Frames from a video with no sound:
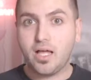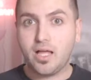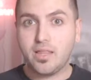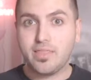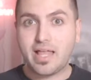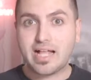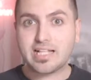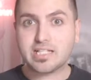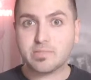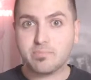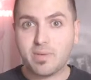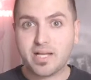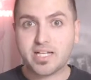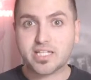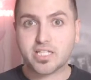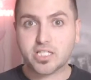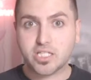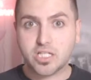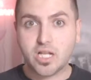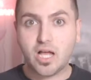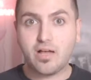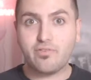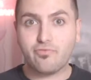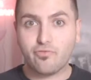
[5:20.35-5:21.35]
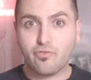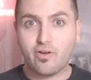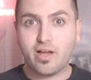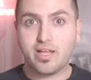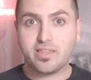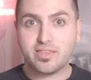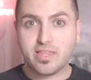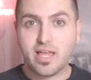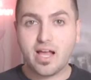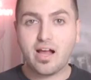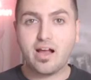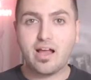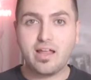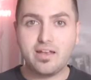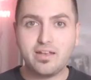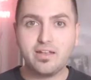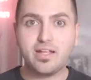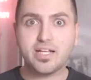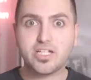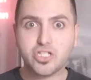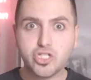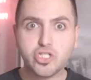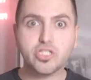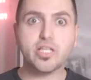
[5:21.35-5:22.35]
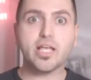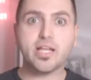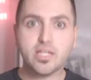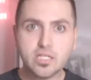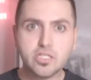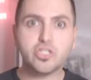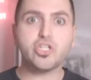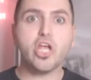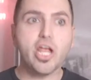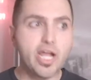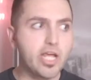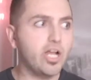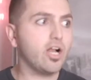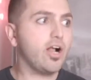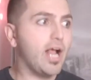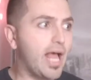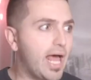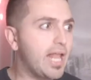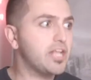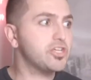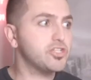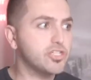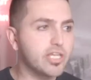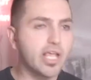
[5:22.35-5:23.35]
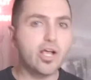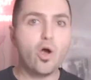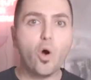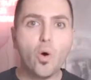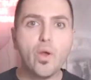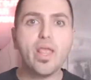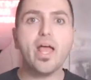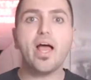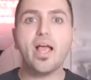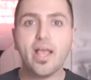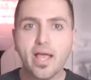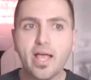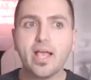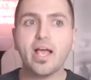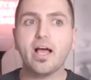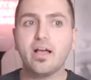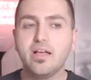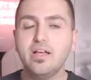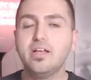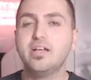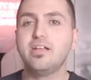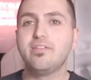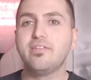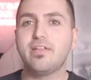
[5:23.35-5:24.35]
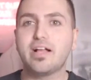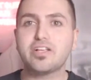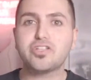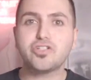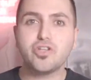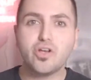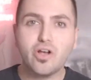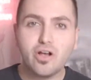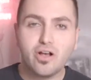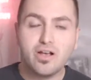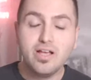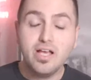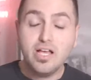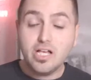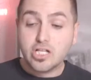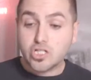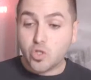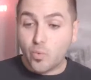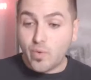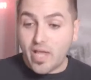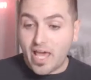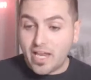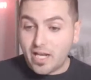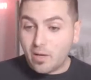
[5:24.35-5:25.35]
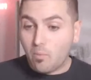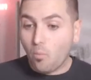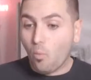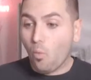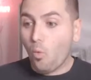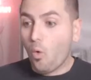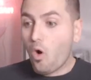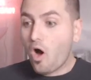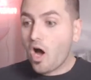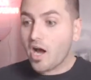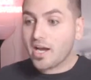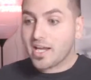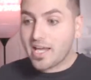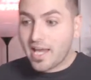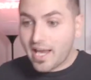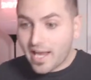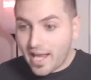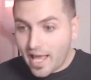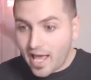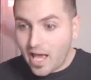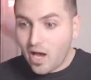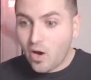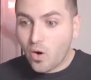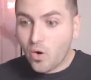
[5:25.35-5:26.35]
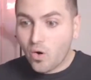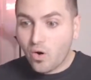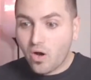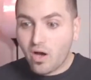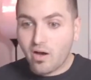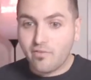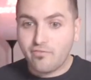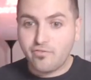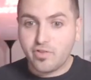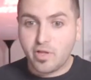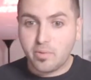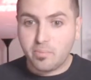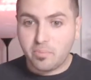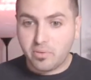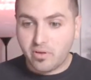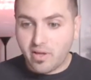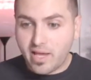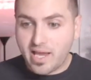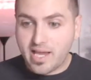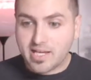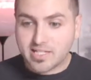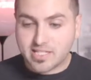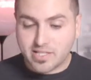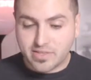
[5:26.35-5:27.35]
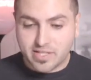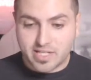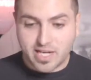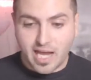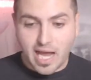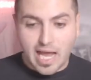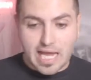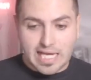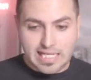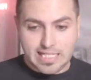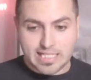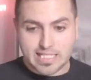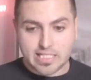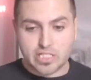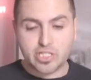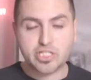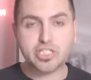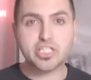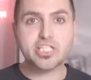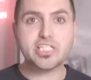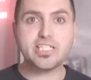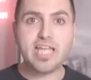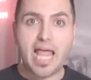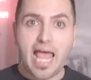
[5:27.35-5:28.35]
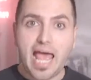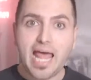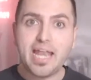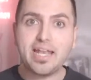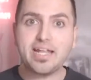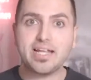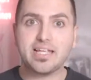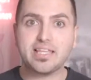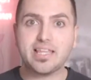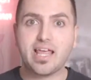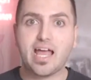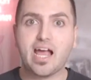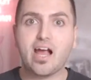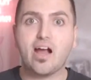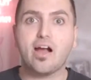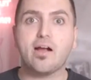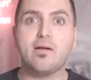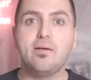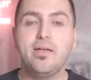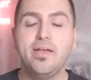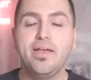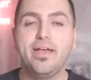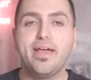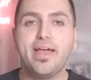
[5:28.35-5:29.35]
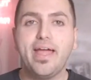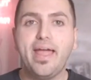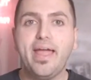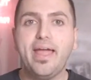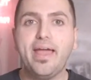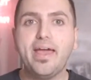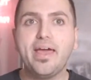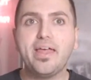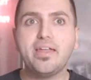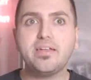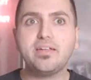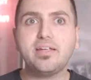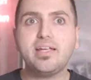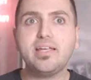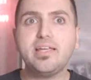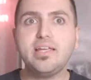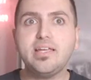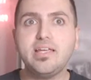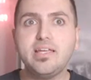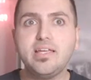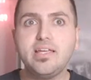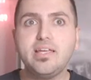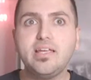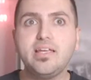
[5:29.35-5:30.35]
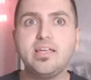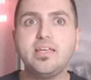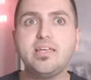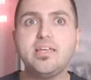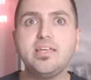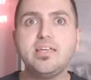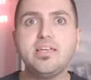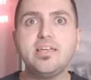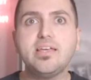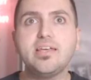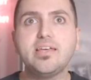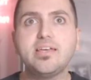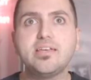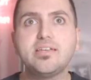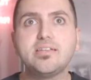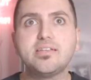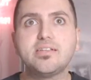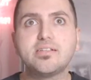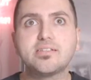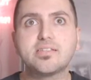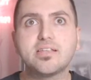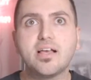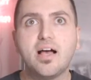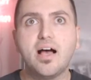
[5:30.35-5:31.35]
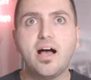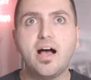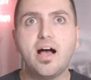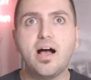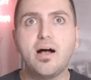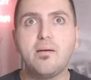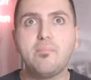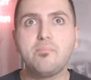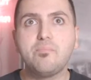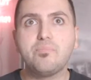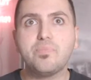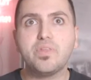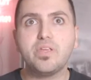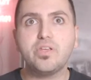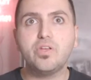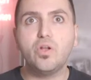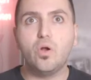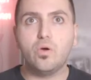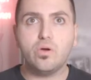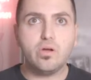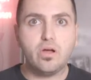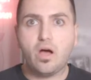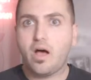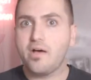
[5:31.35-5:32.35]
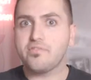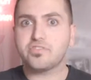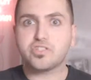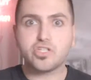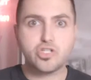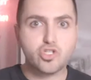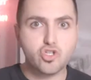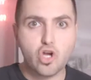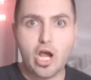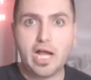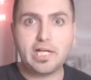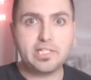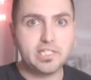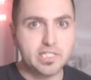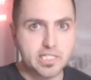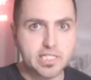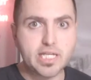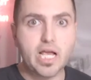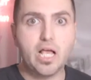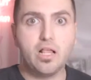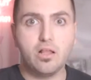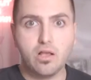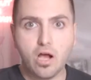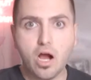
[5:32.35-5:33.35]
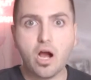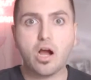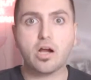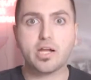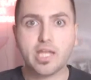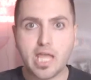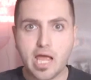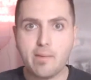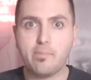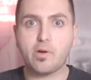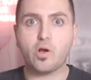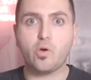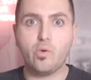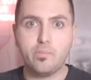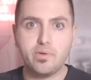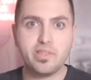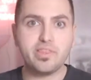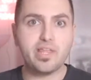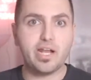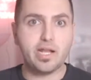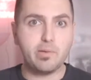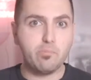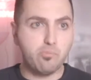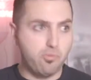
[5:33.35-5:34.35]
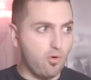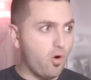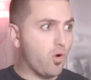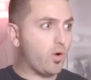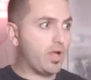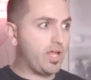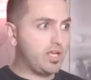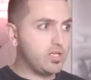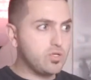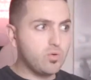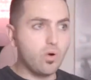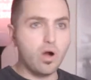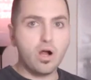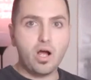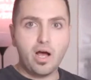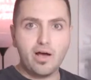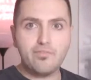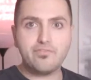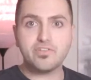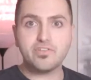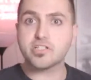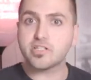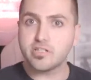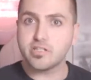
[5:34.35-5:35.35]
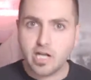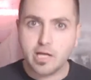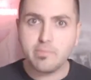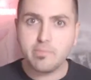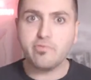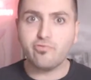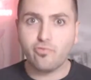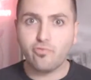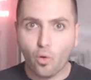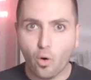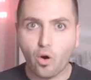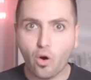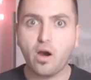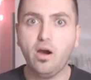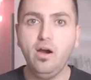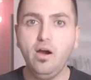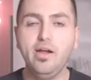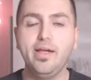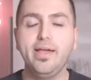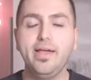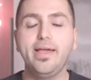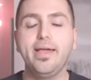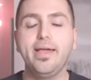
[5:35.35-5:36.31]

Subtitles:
that's my stuff right there. And like, she's like shaking her head. She's like, oh yeah, that's your. So we end up walking out of the place, and the guy is still standing there, and he is, obviously trying to sell our camera equipment that he broke into our office the night before.